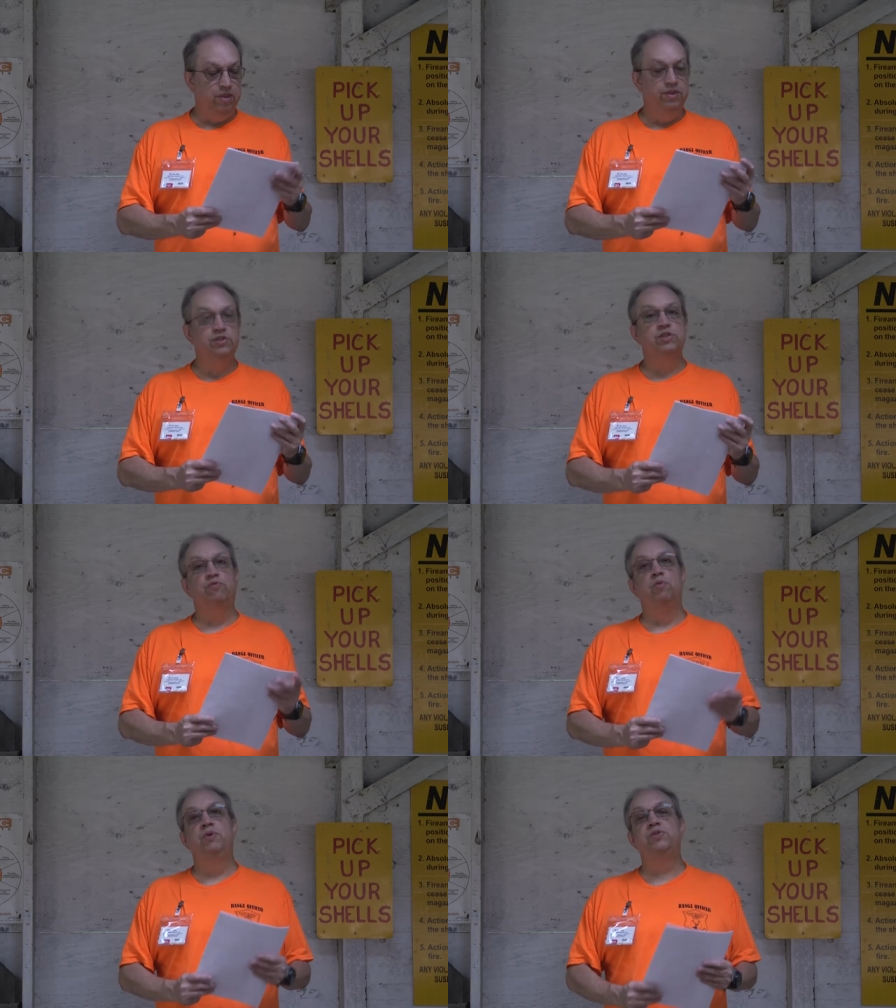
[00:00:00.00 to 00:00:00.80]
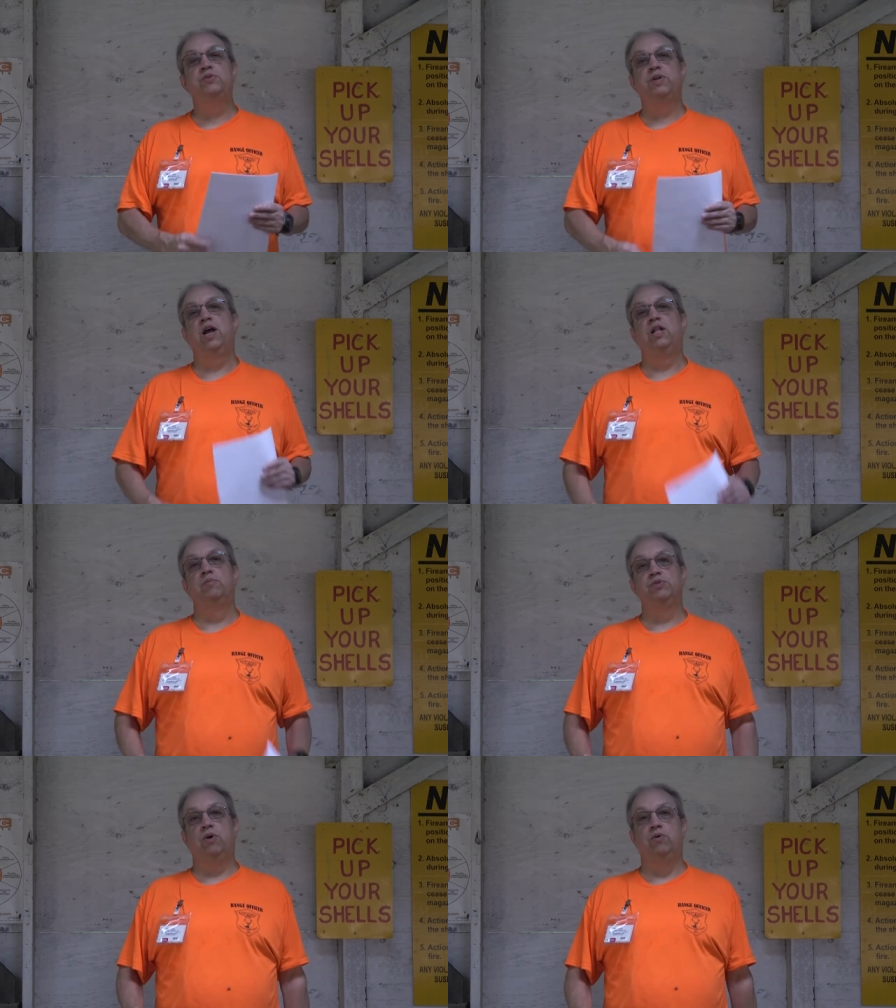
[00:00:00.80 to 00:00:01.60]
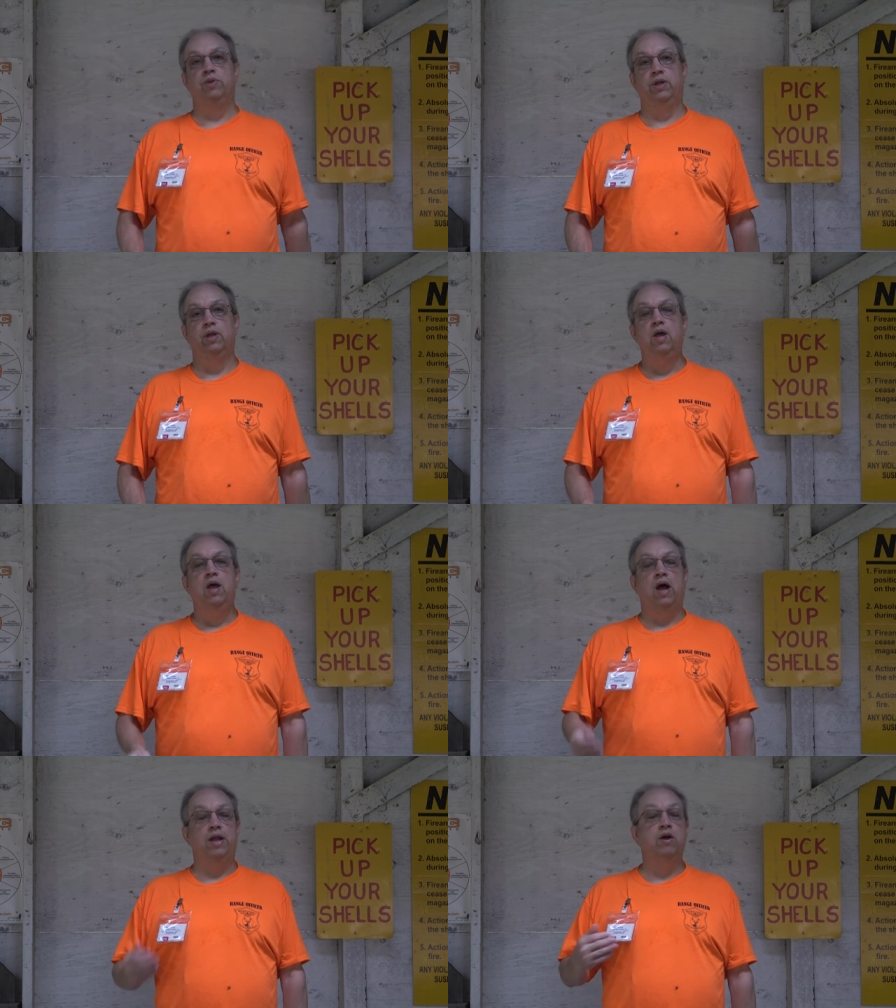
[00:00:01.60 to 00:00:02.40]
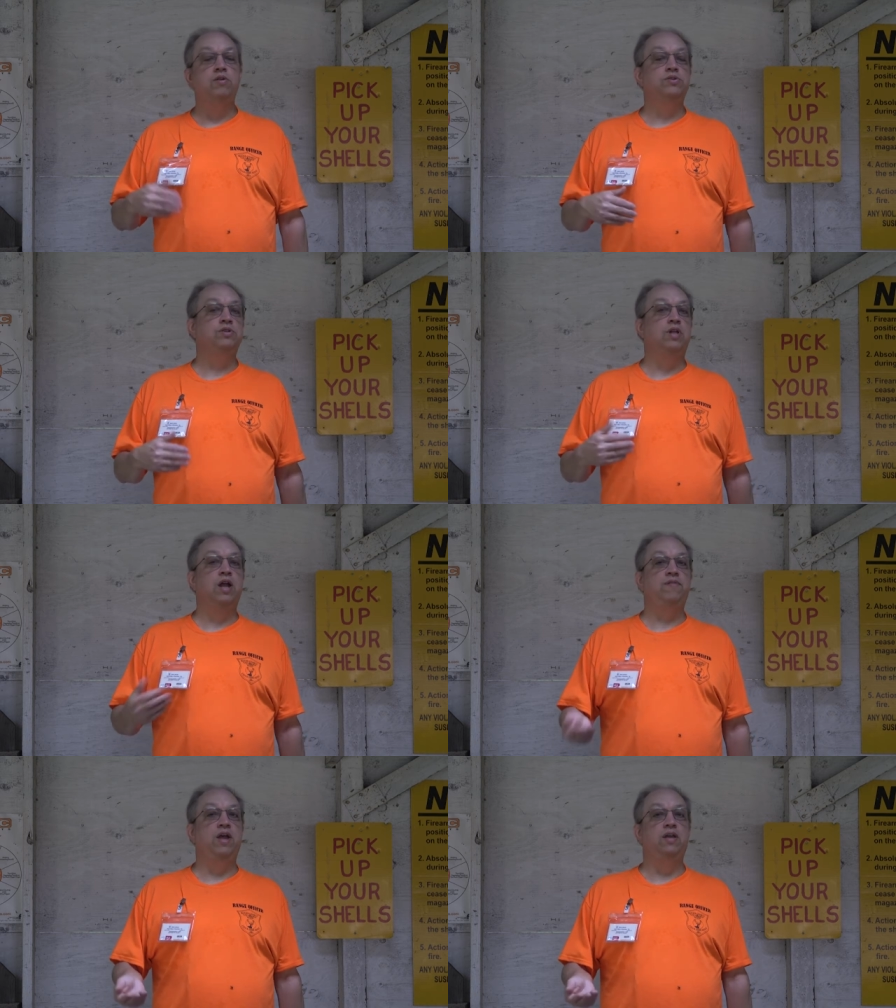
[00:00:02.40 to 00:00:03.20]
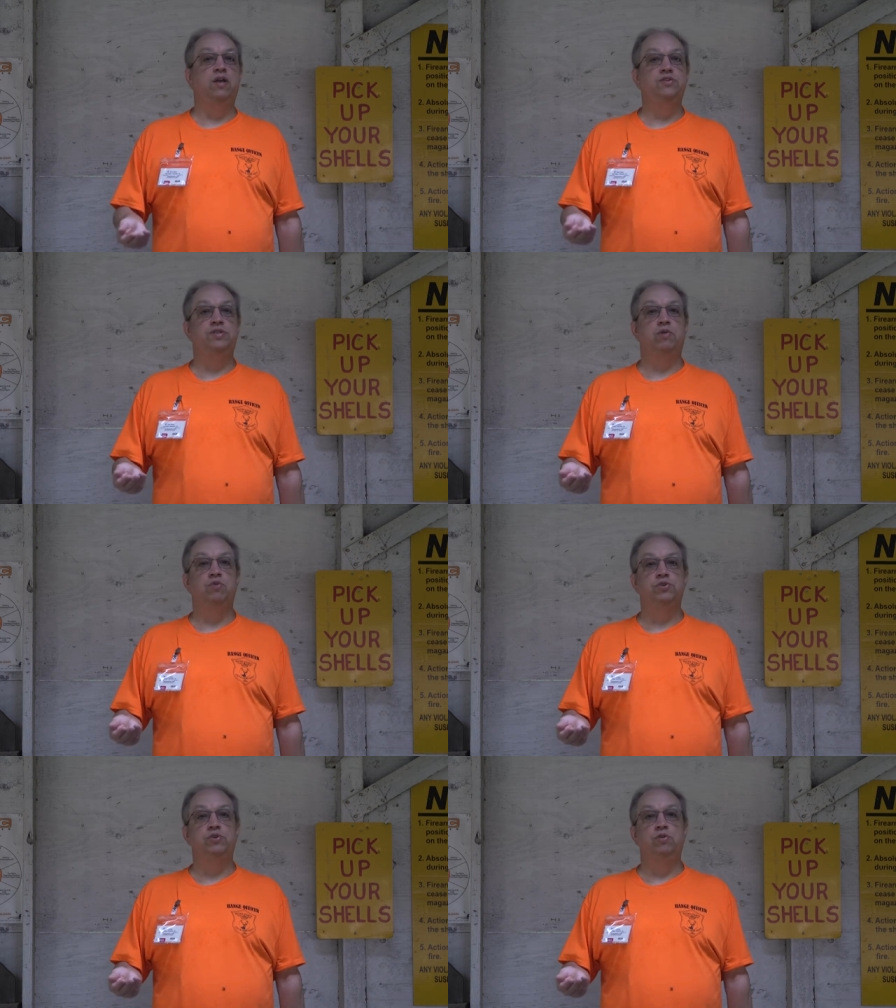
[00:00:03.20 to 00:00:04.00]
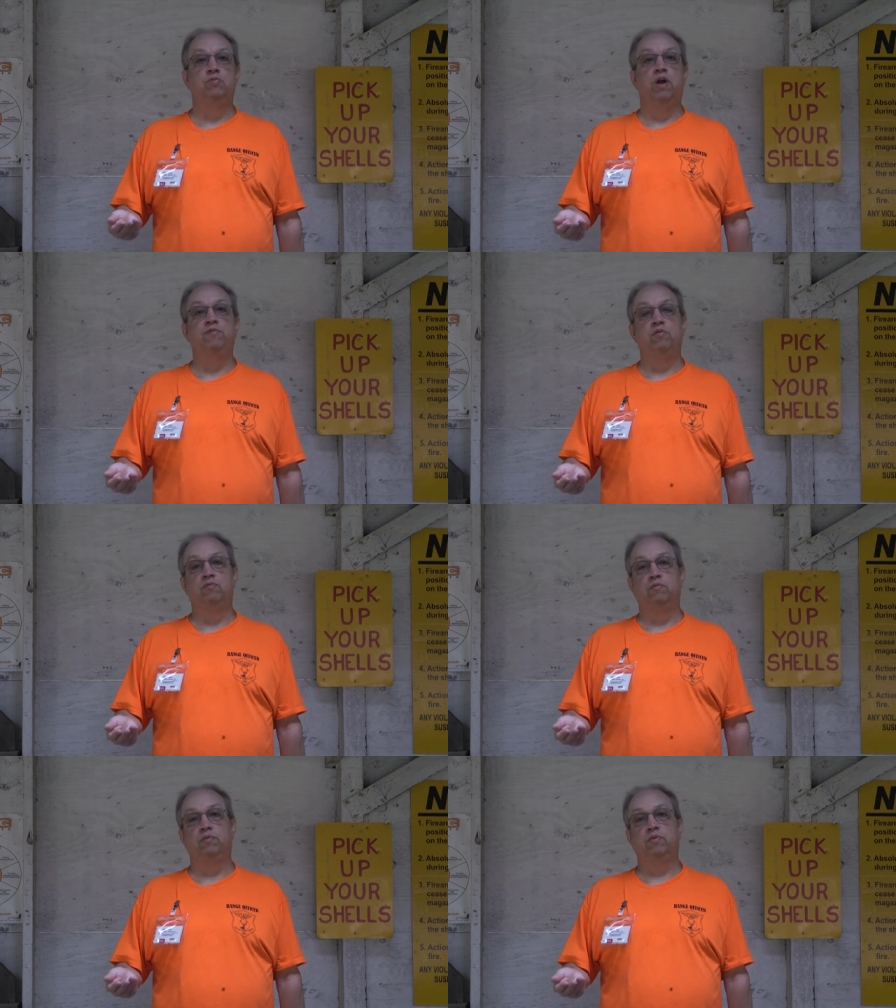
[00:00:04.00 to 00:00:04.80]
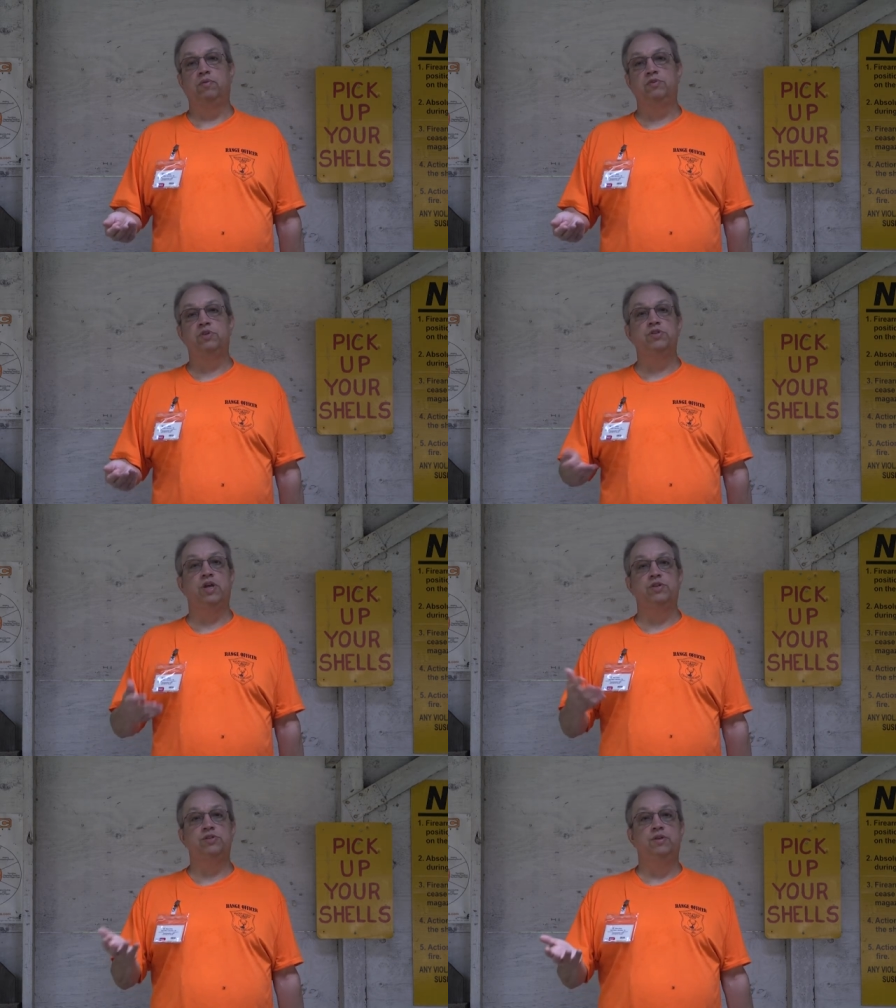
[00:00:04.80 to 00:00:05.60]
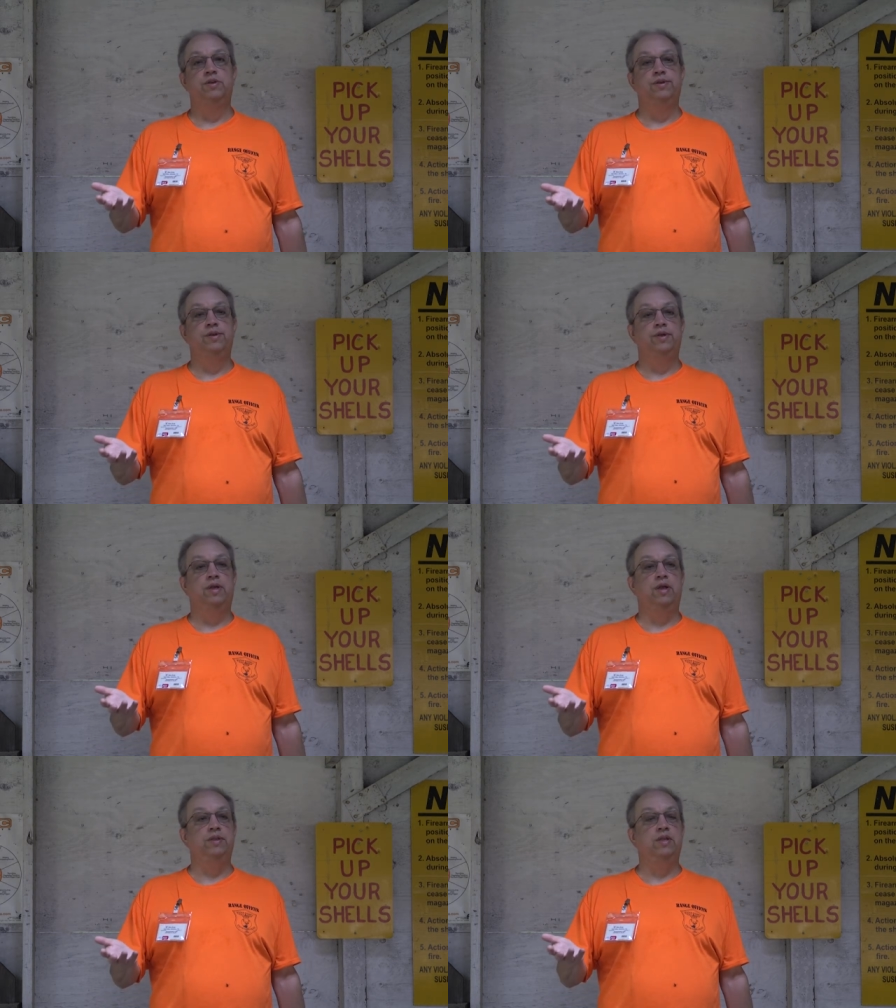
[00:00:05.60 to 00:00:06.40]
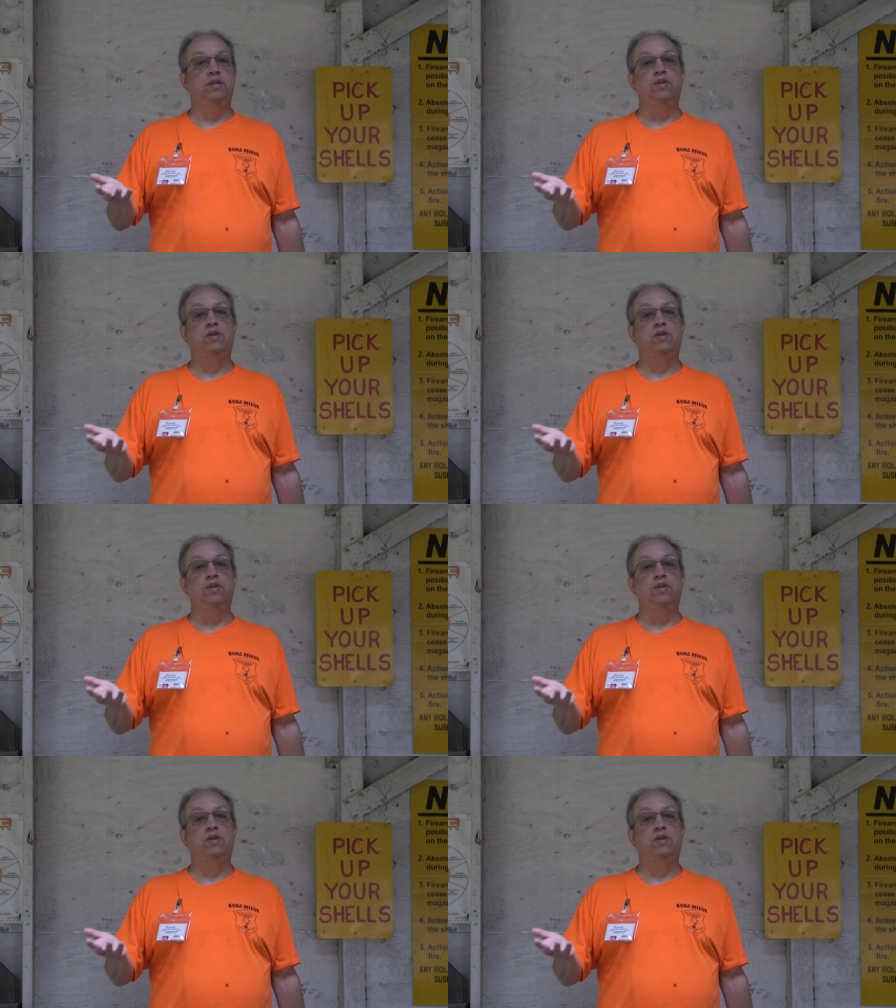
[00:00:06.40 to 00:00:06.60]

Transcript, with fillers: This is for pistol calibers only. I know there's a lot of handguns that will shoot rifle, such as uh, the